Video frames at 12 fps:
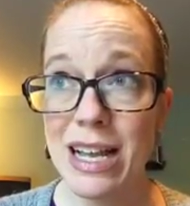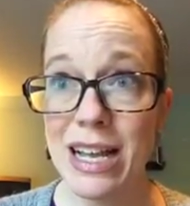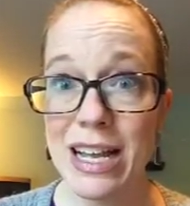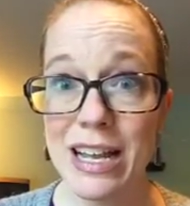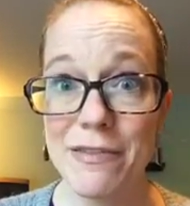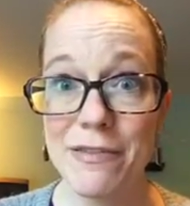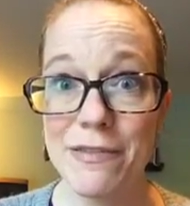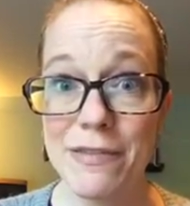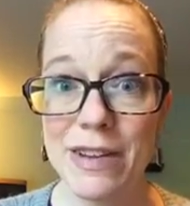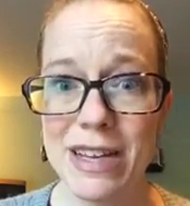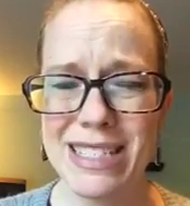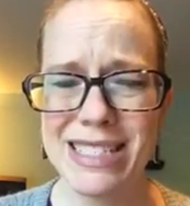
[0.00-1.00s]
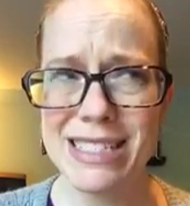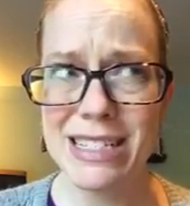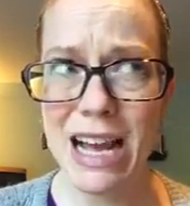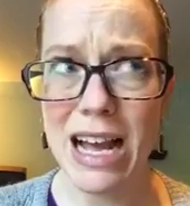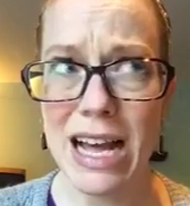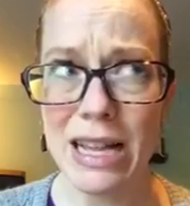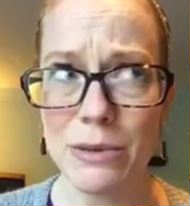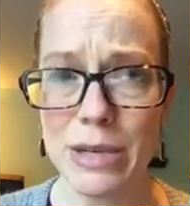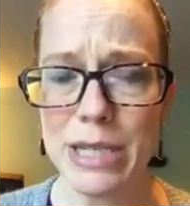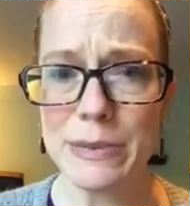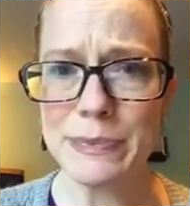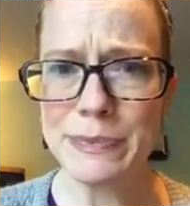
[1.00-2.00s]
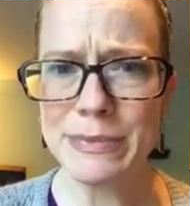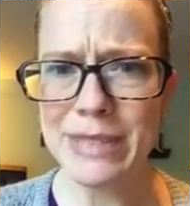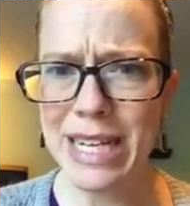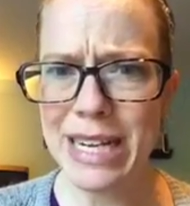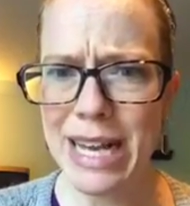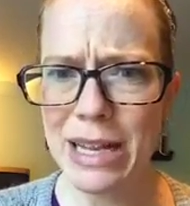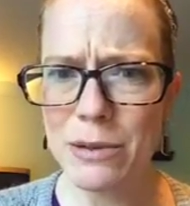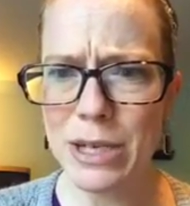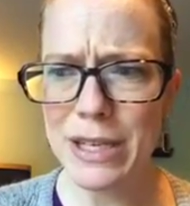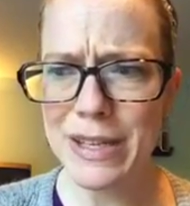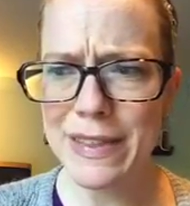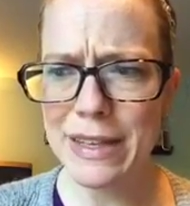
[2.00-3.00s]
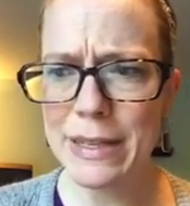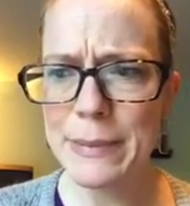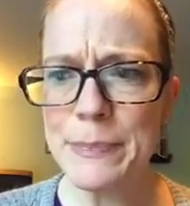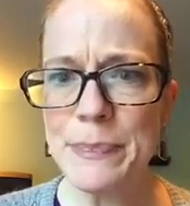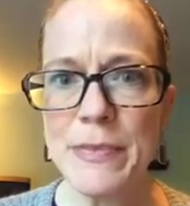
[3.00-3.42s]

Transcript: If it's Hallowell, Ned Hallowell, I think.